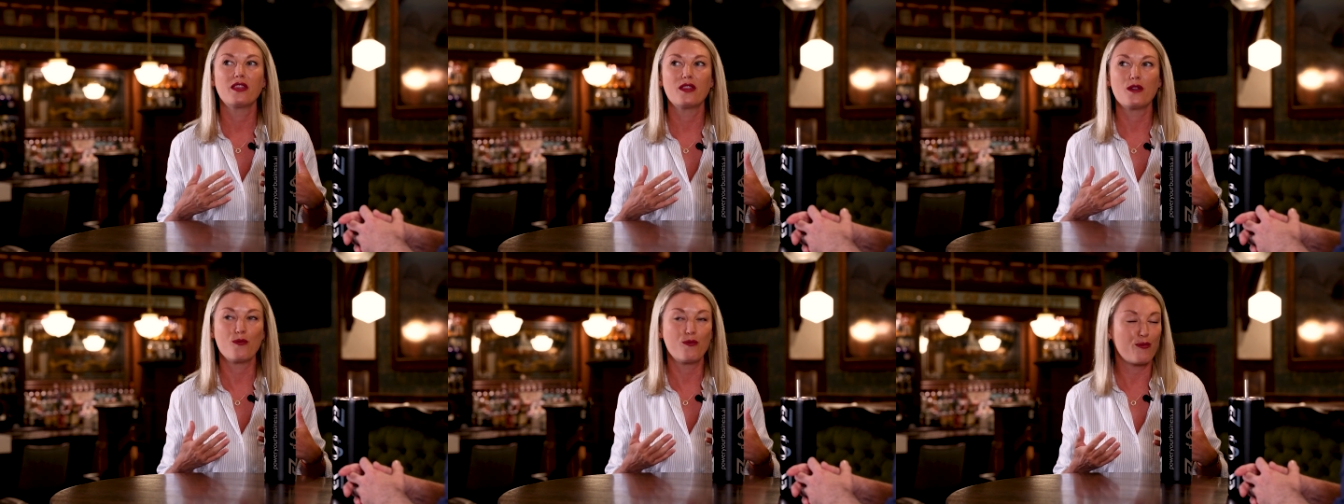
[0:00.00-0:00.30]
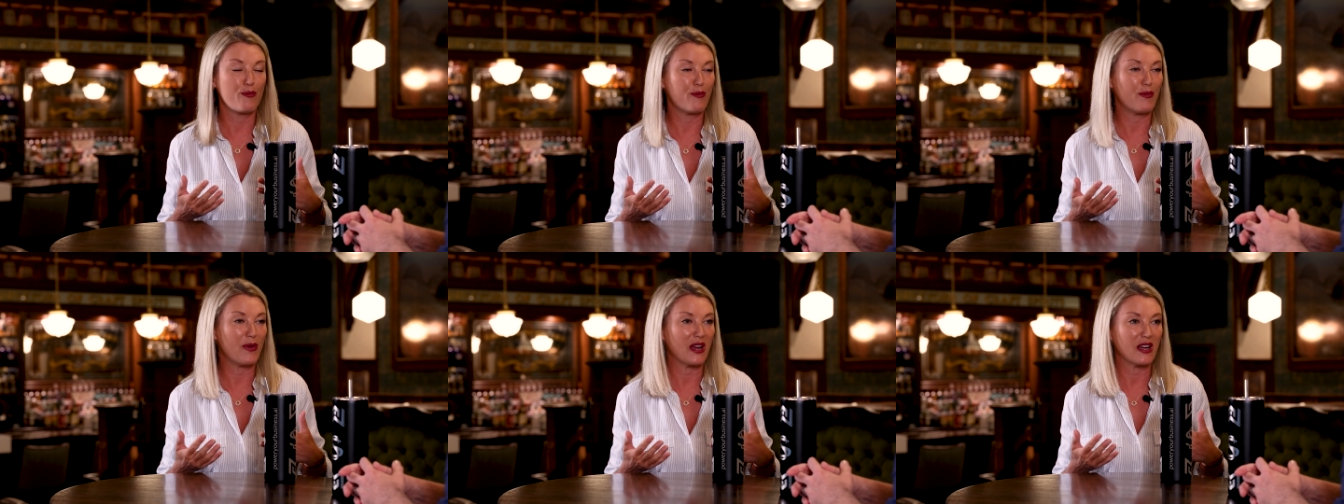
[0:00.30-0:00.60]
the
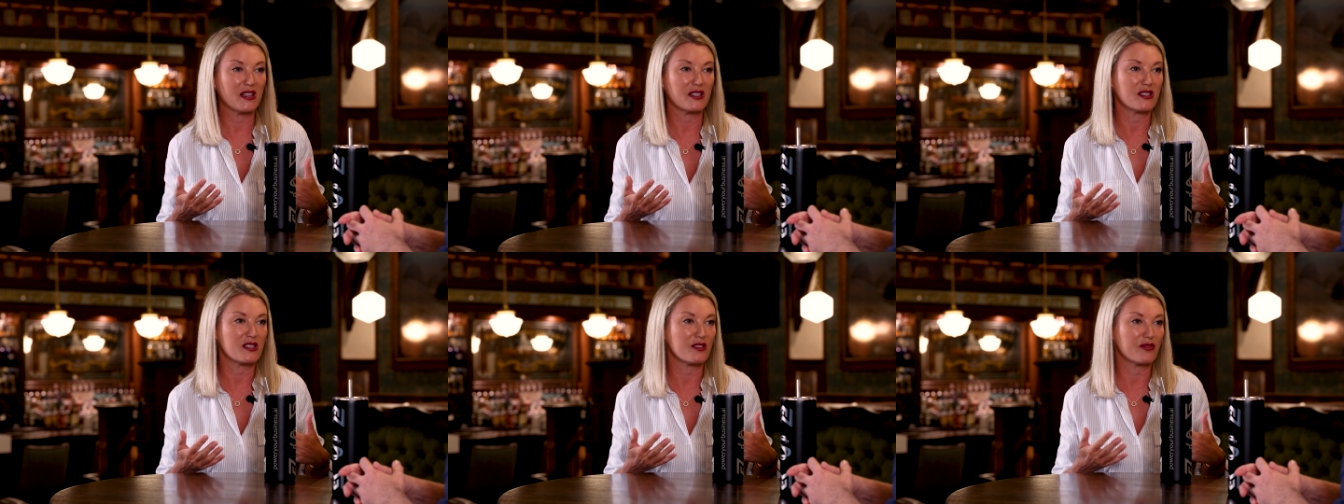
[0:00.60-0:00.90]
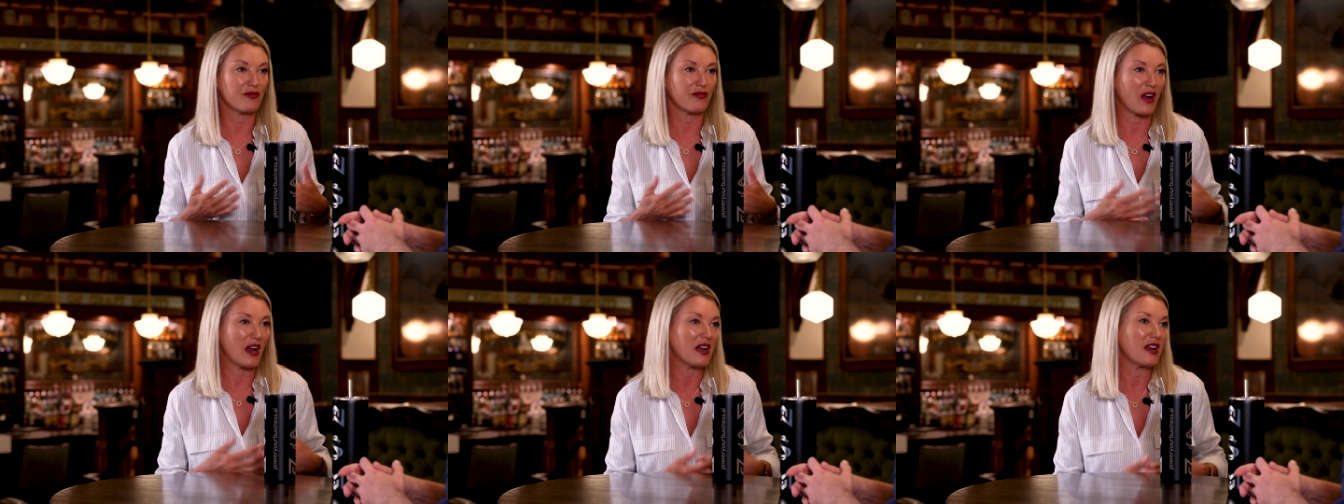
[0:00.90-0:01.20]

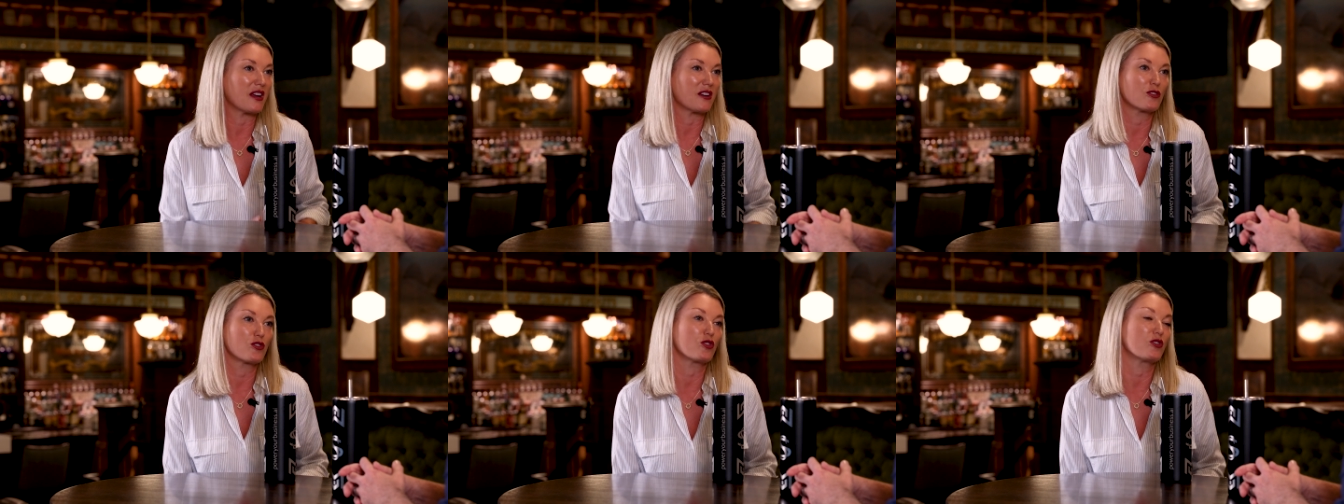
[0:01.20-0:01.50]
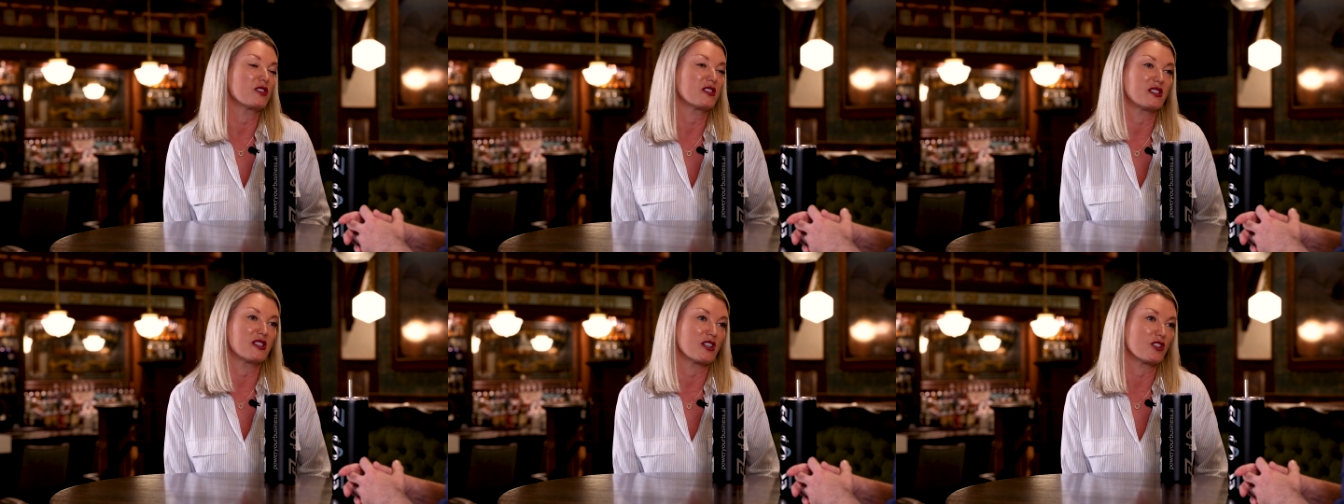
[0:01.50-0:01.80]
biggest
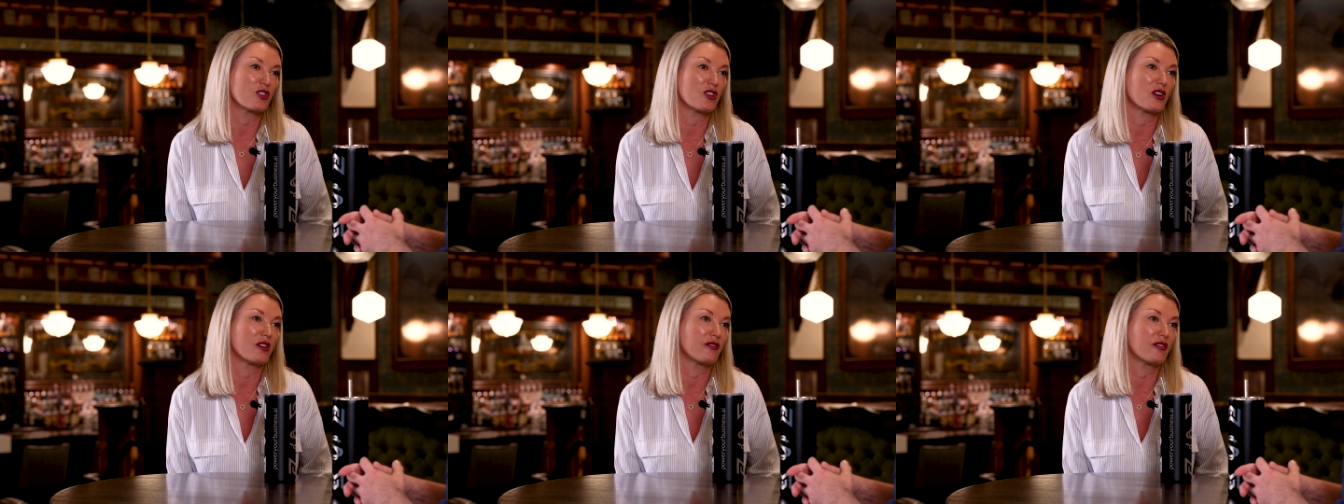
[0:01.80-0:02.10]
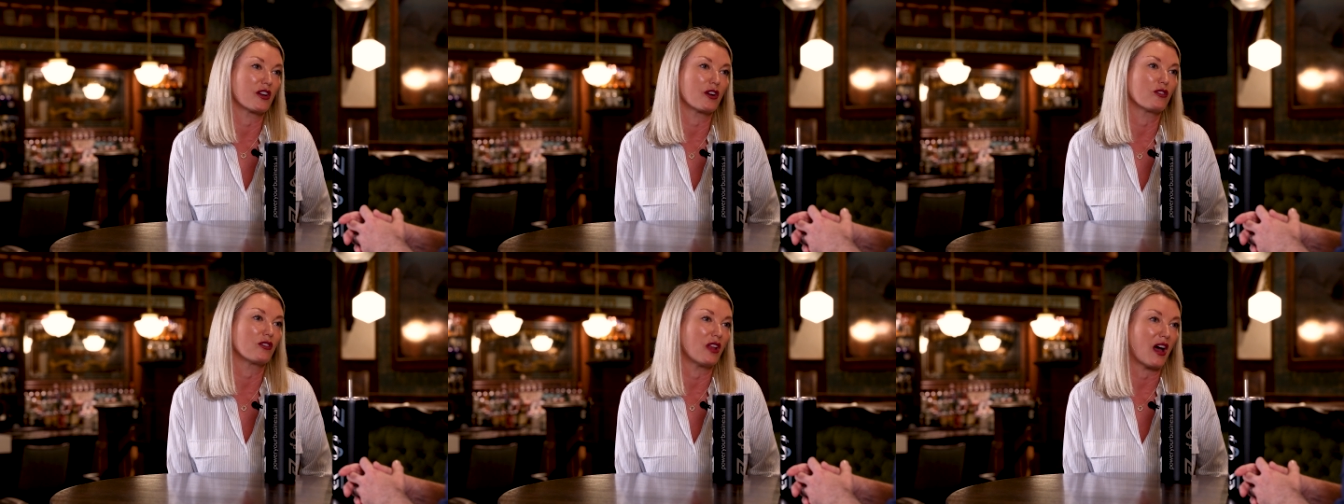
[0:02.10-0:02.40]
financial decision
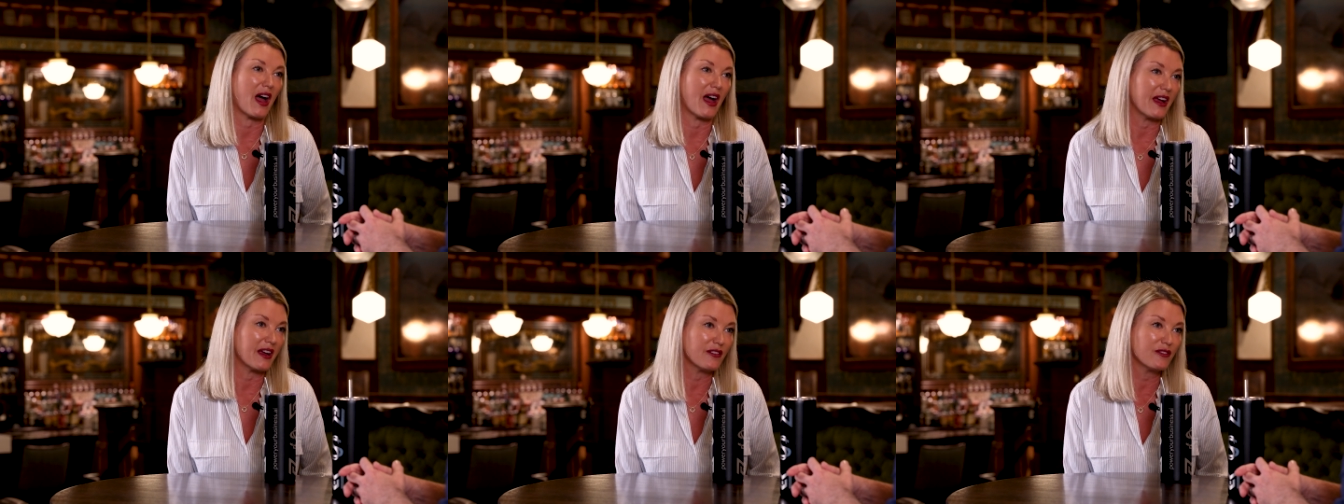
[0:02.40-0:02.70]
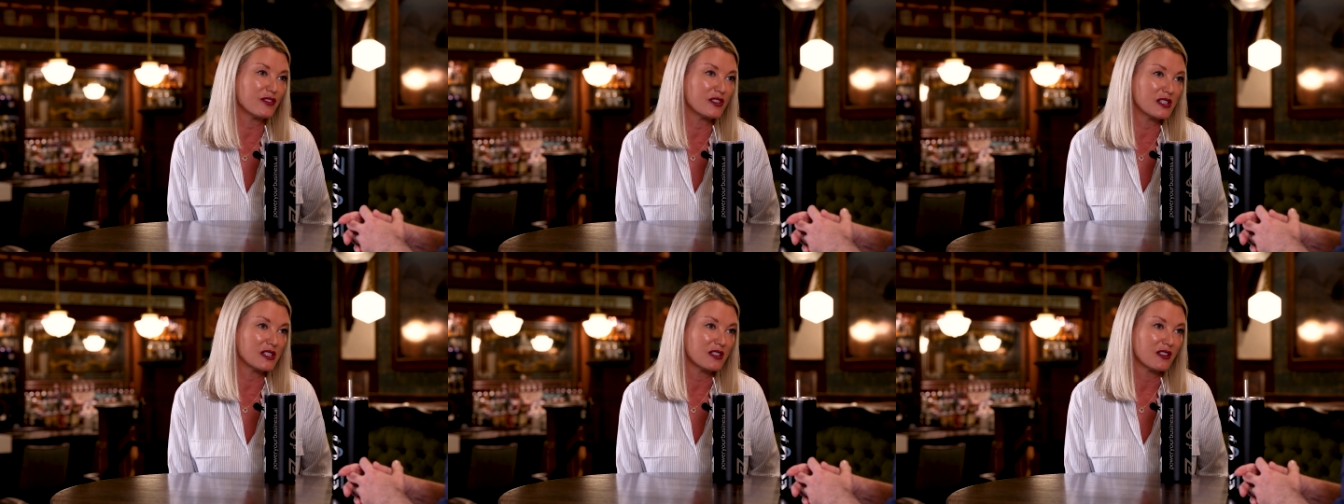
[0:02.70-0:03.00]
of their
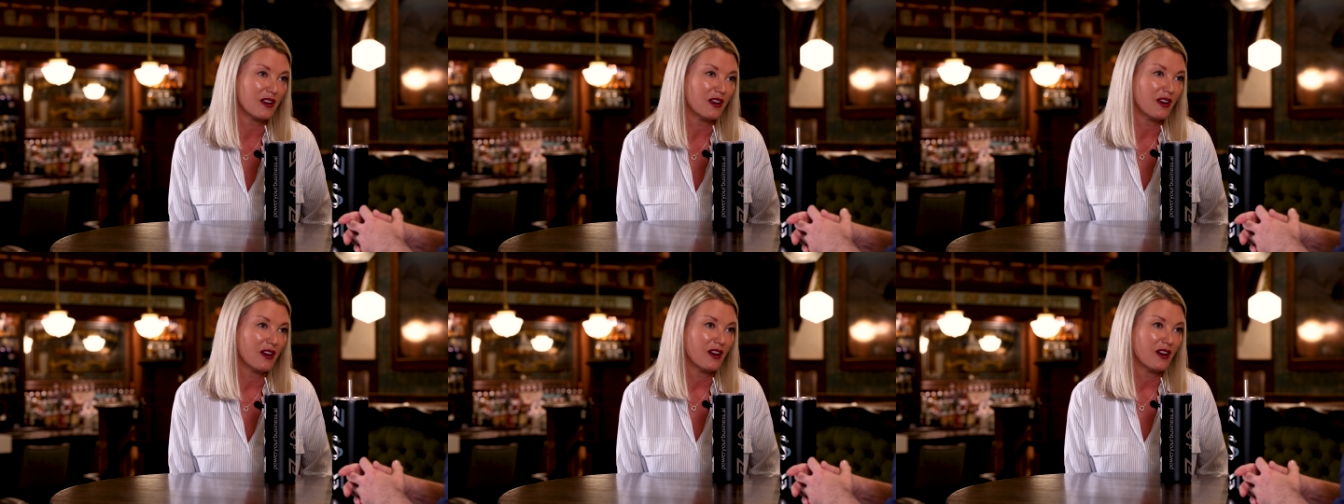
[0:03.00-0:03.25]
lives.